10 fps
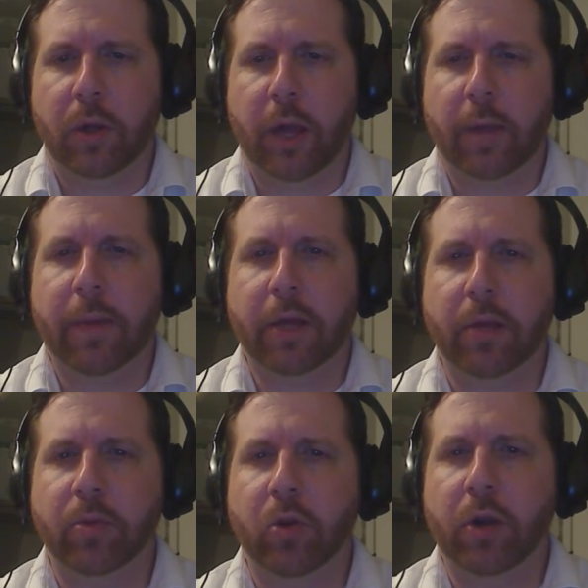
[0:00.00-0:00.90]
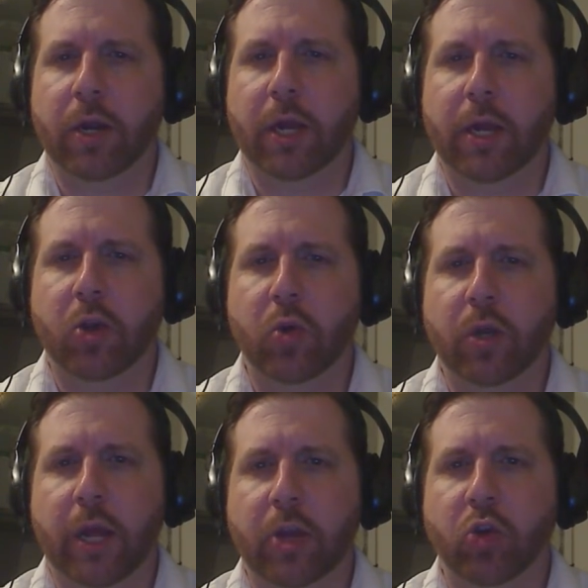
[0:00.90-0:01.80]
and because I'm starting to get into a
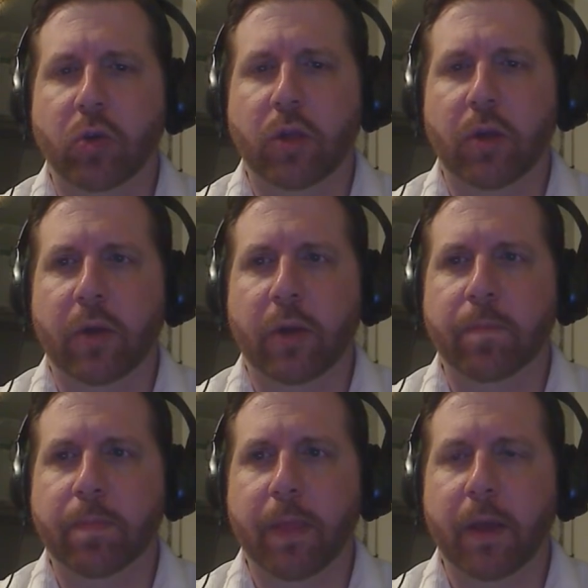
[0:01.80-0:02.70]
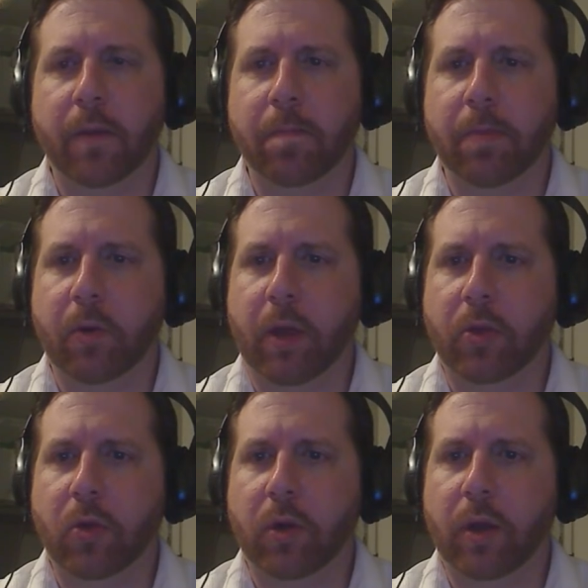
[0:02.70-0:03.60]
dangerous area. Okay,
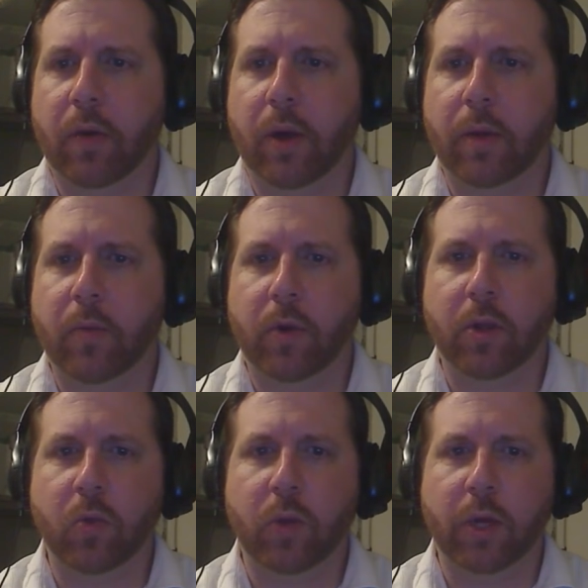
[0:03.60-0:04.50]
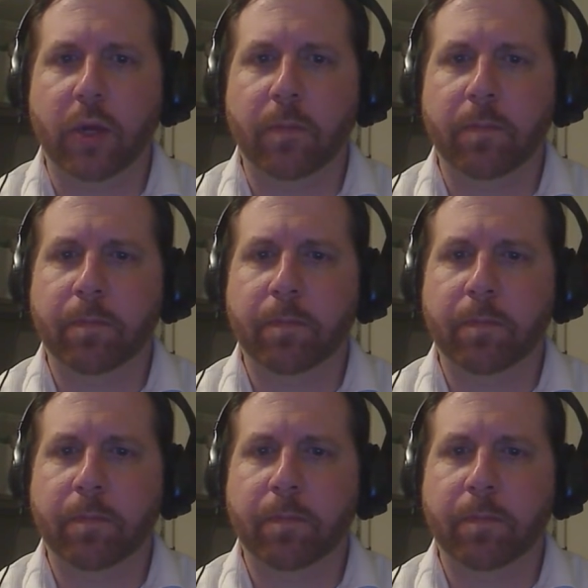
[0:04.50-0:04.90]
so now I'm going to swing in.